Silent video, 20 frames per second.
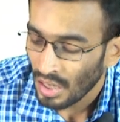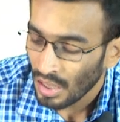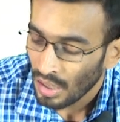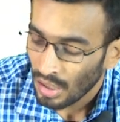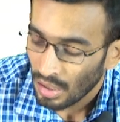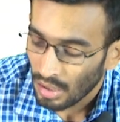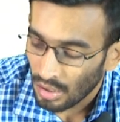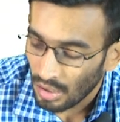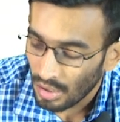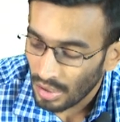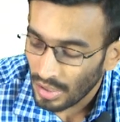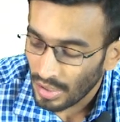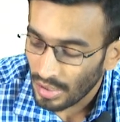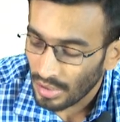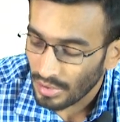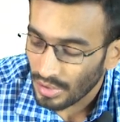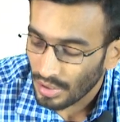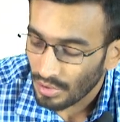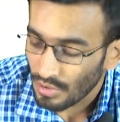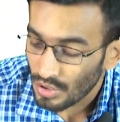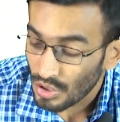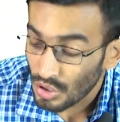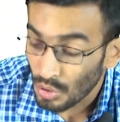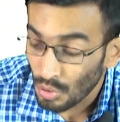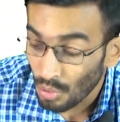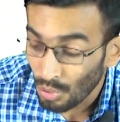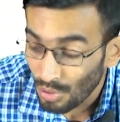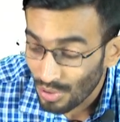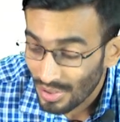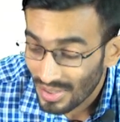Earlier there was
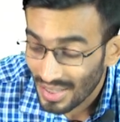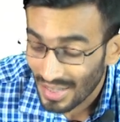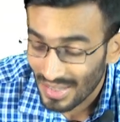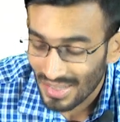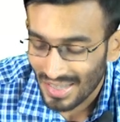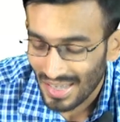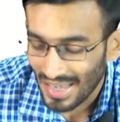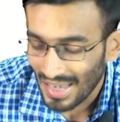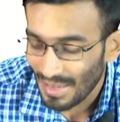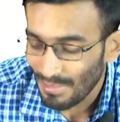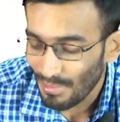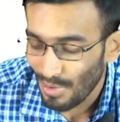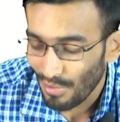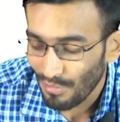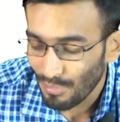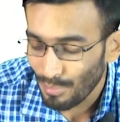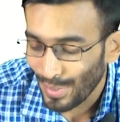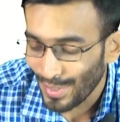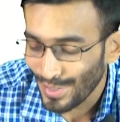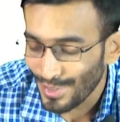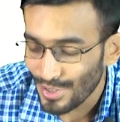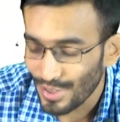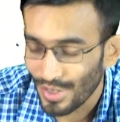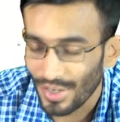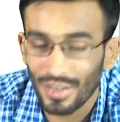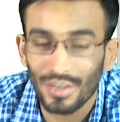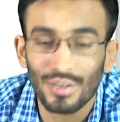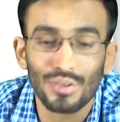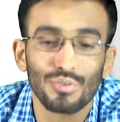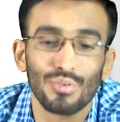no such scheme of pension.
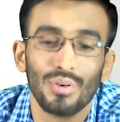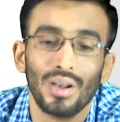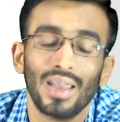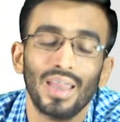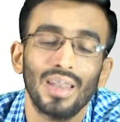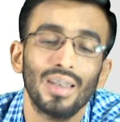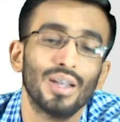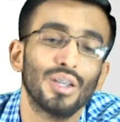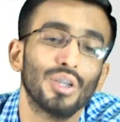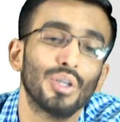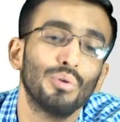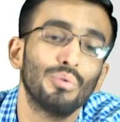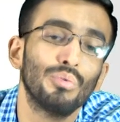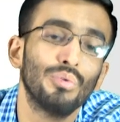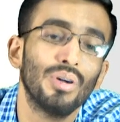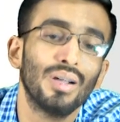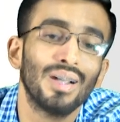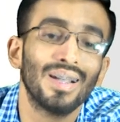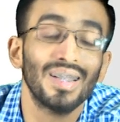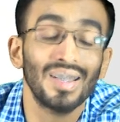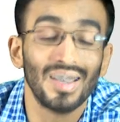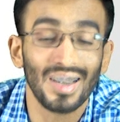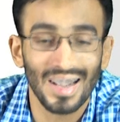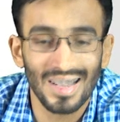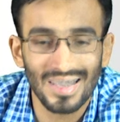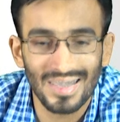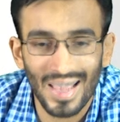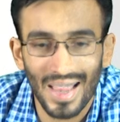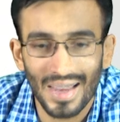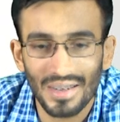So again a new
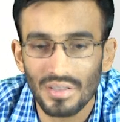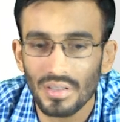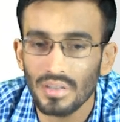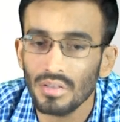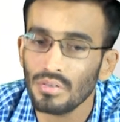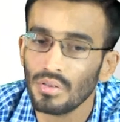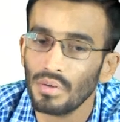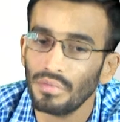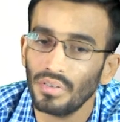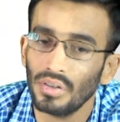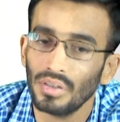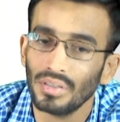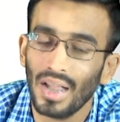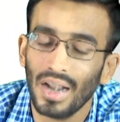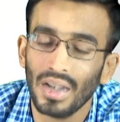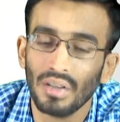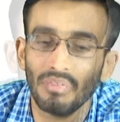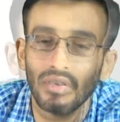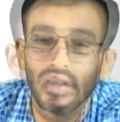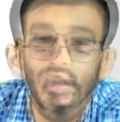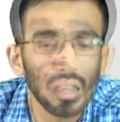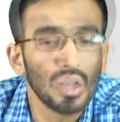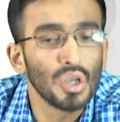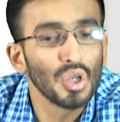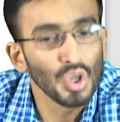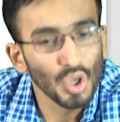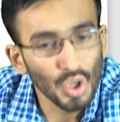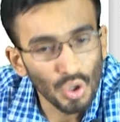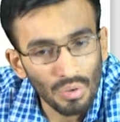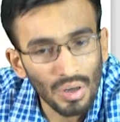transaction. So for that we
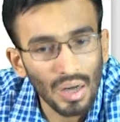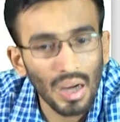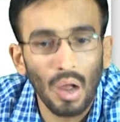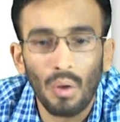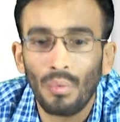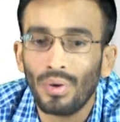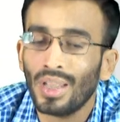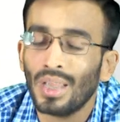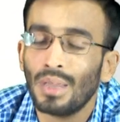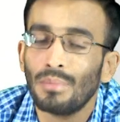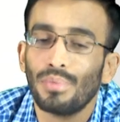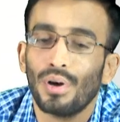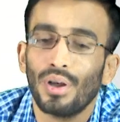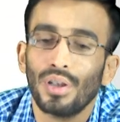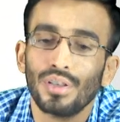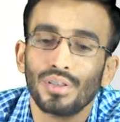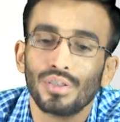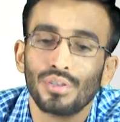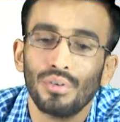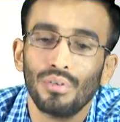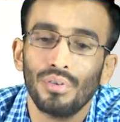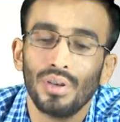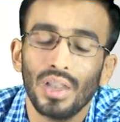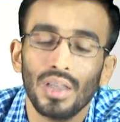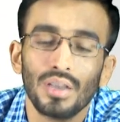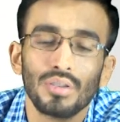new accounting policy only.